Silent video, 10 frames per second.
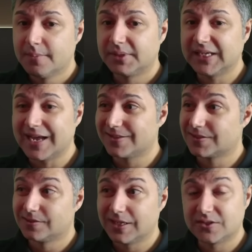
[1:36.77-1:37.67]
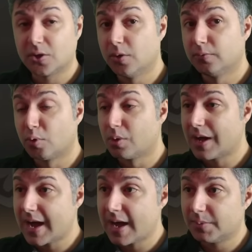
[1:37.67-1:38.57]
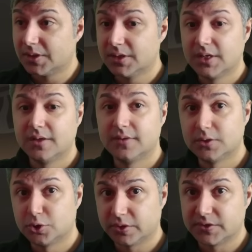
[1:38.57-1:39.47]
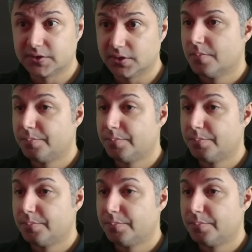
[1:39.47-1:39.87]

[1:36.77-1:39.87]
but he has less overall armor than Tristan.